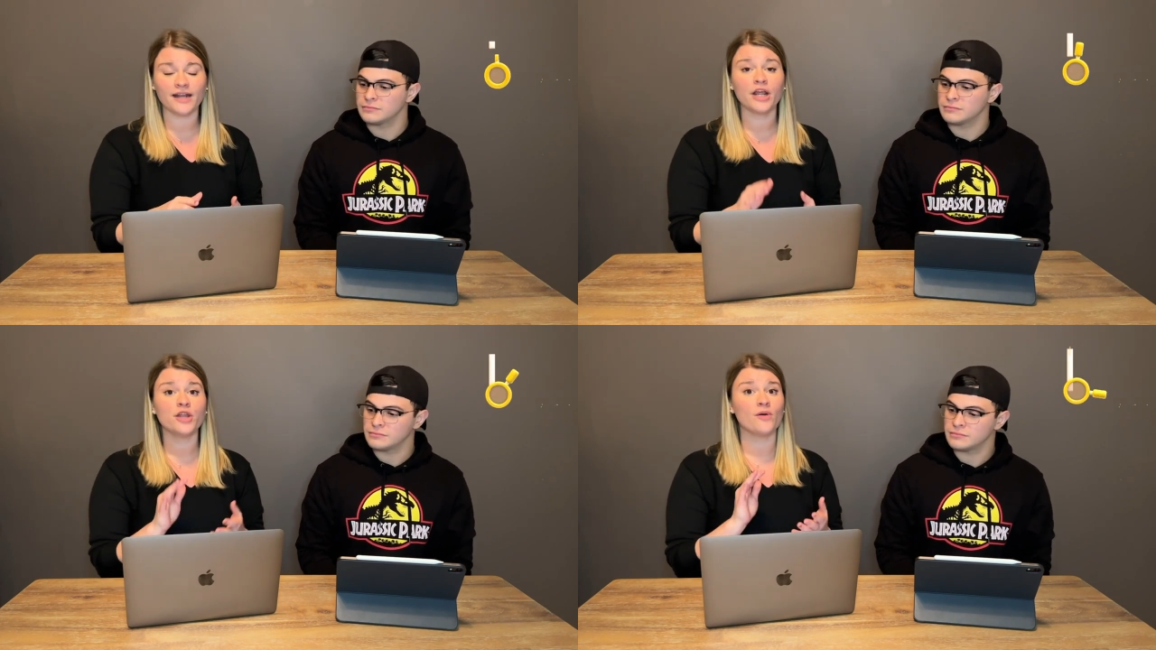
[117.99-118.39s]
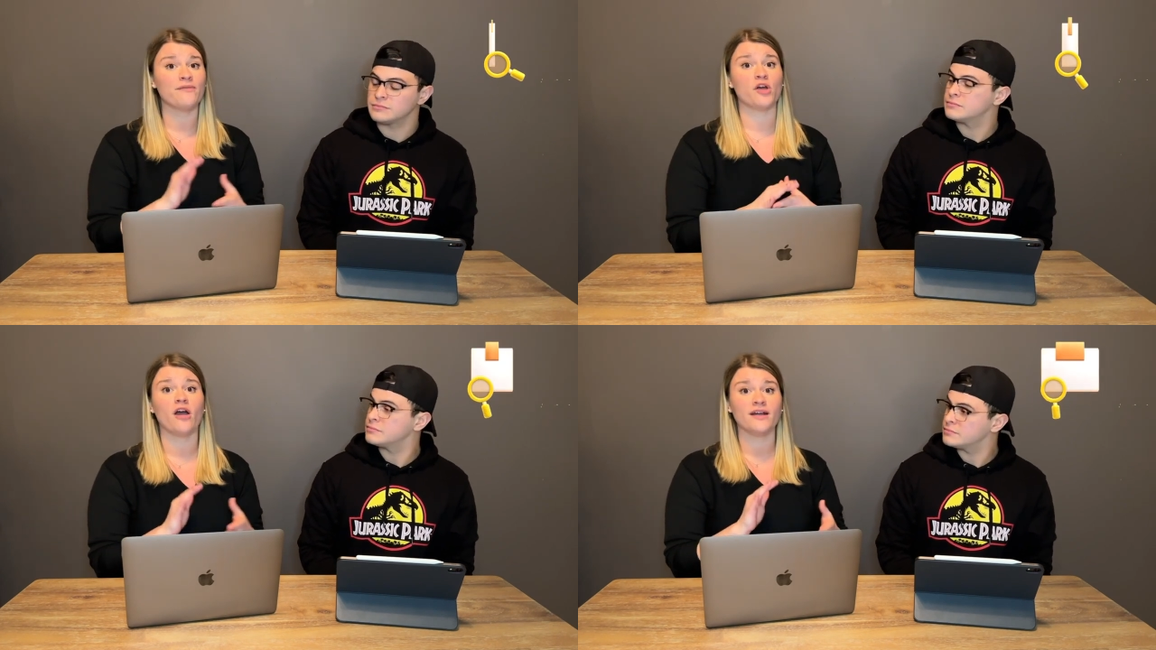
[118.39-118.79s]
Speaker 1: You'll have to
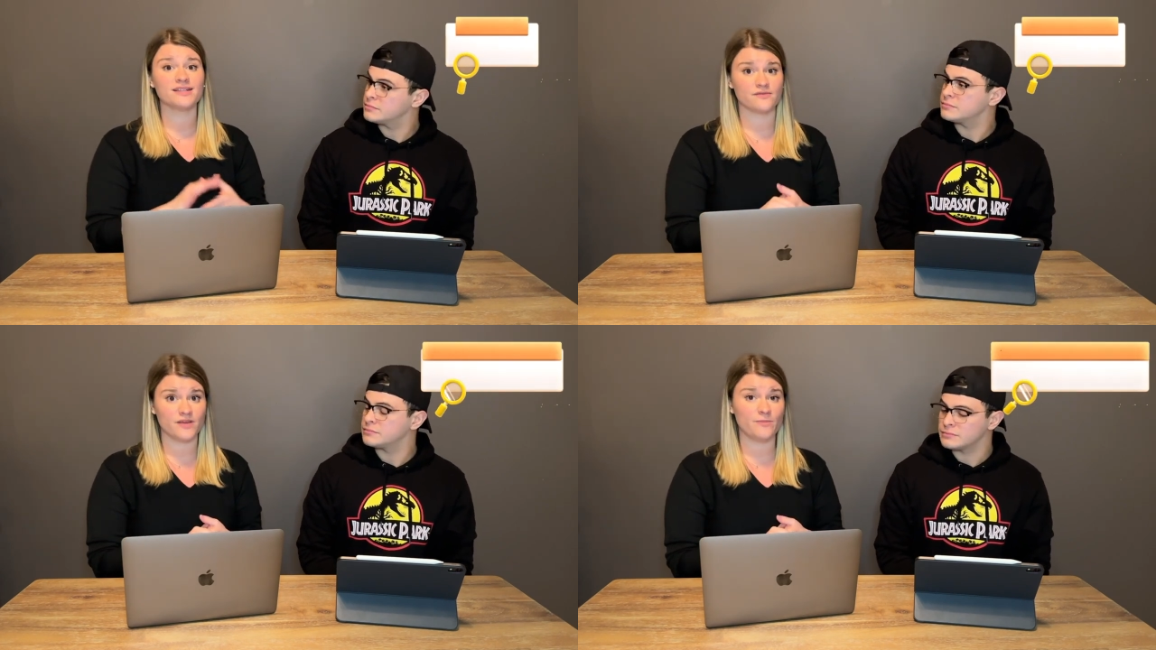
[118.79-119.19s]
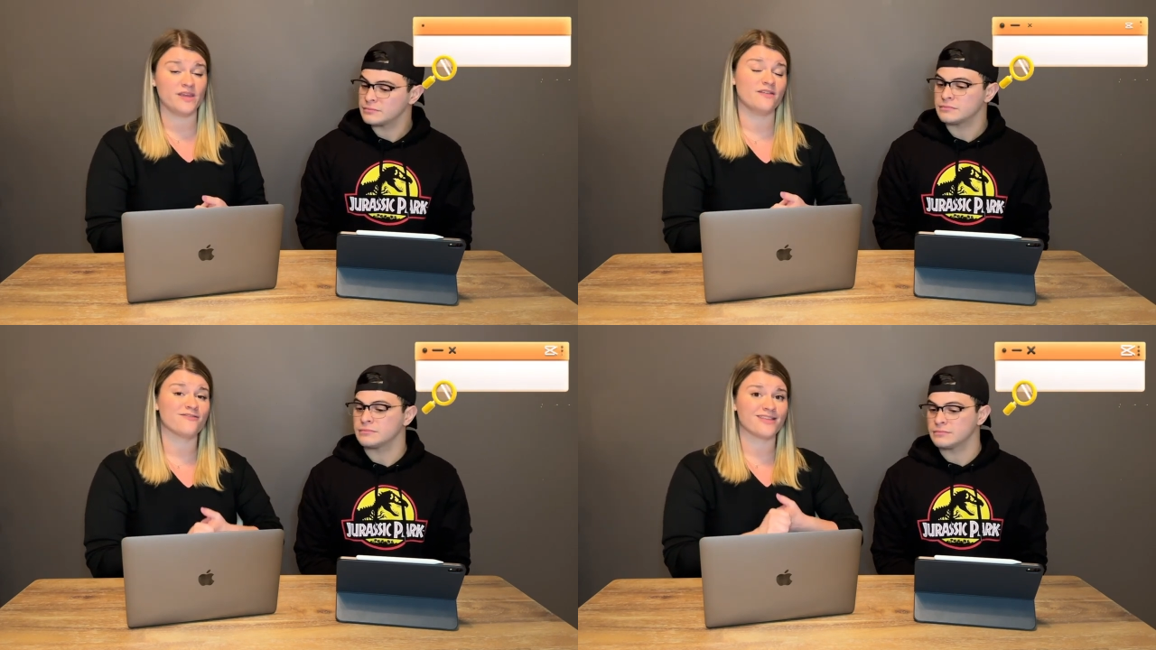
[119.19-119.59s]
RSVP
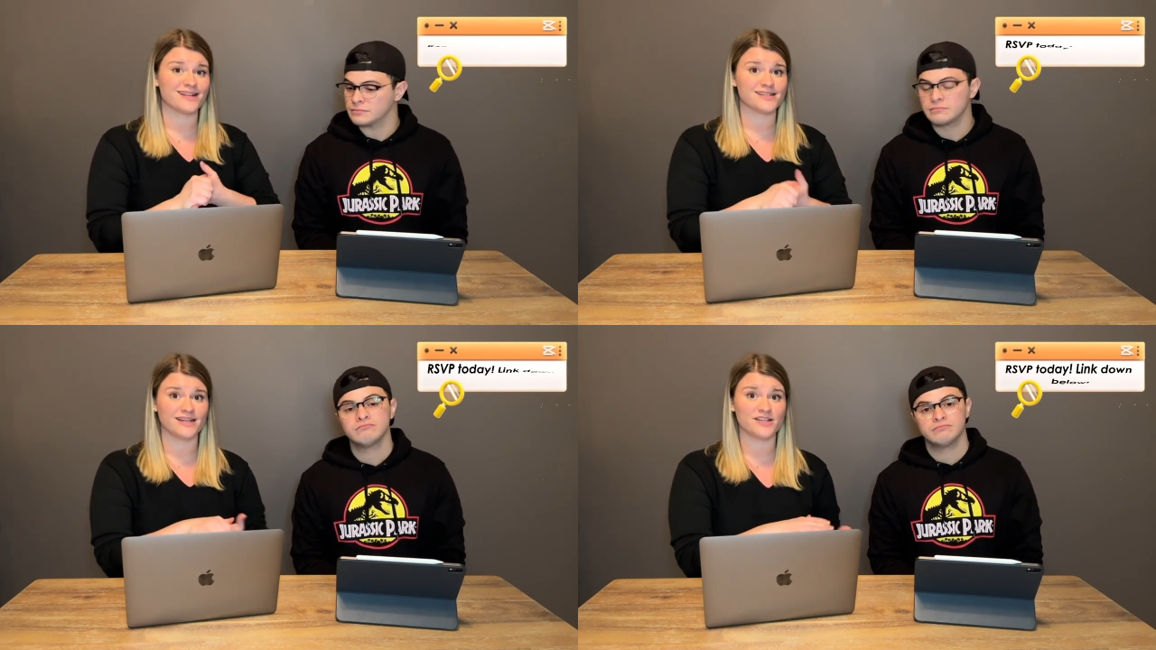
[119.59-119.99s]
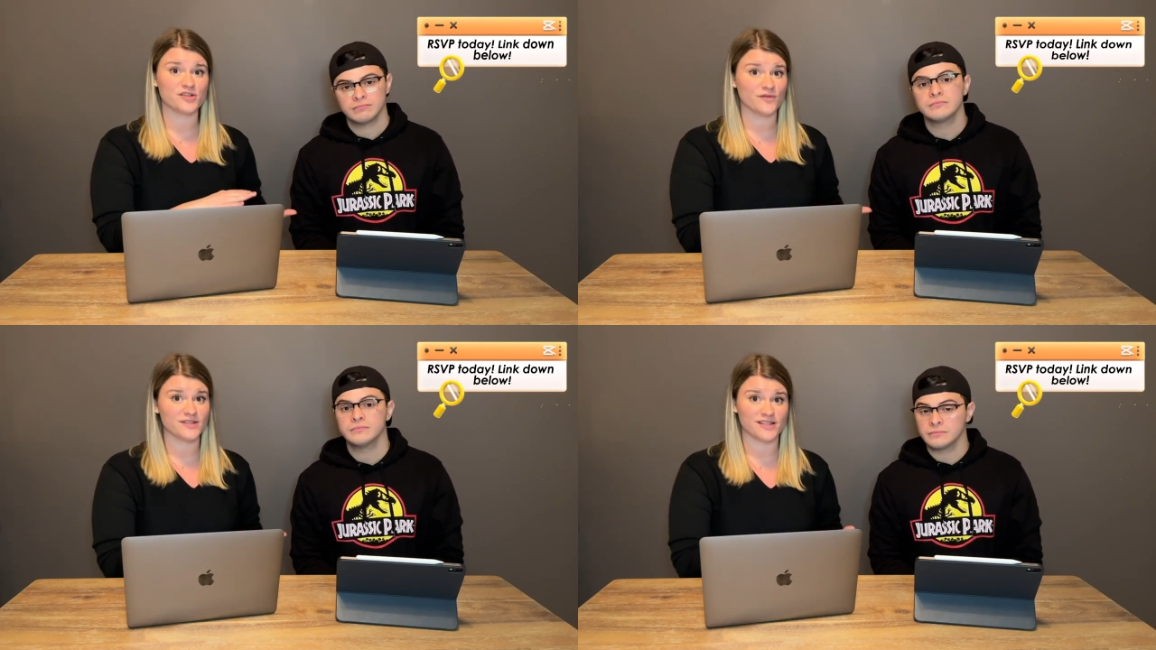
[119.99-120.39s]
for that Sunday
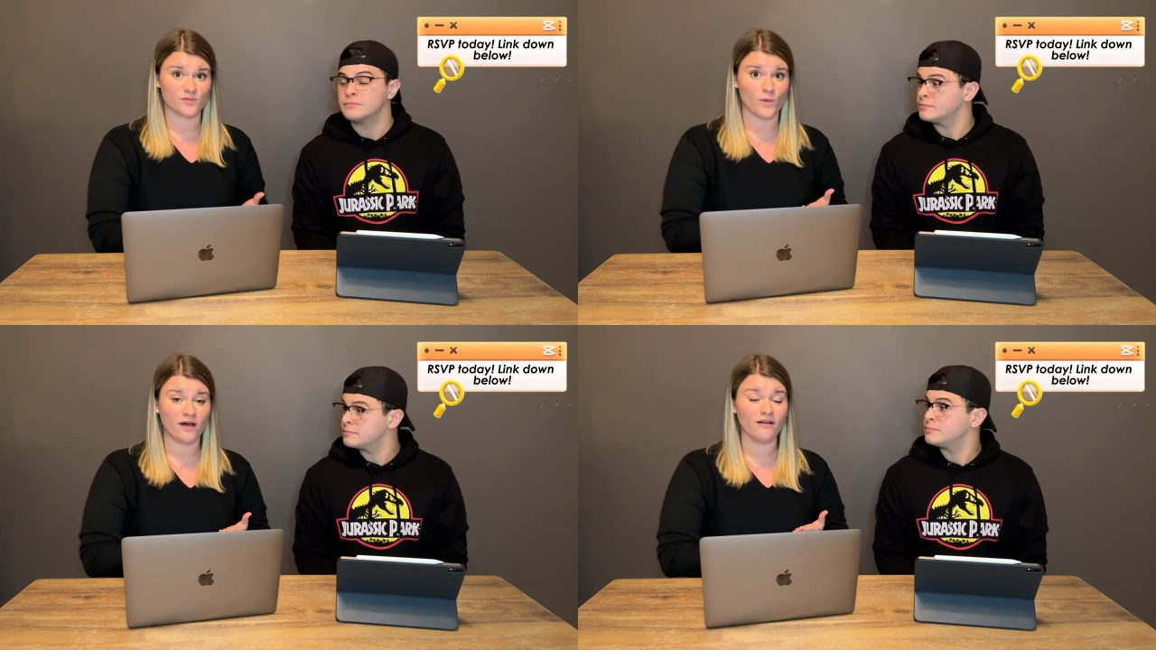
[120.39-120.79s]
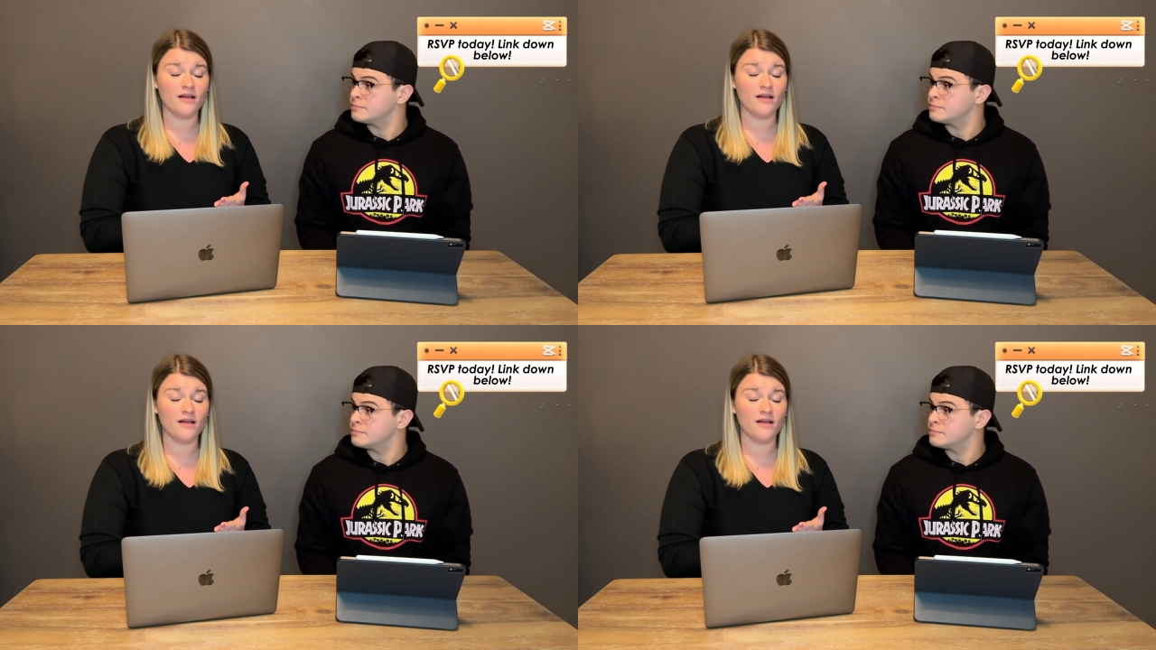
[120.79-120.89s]
service as well.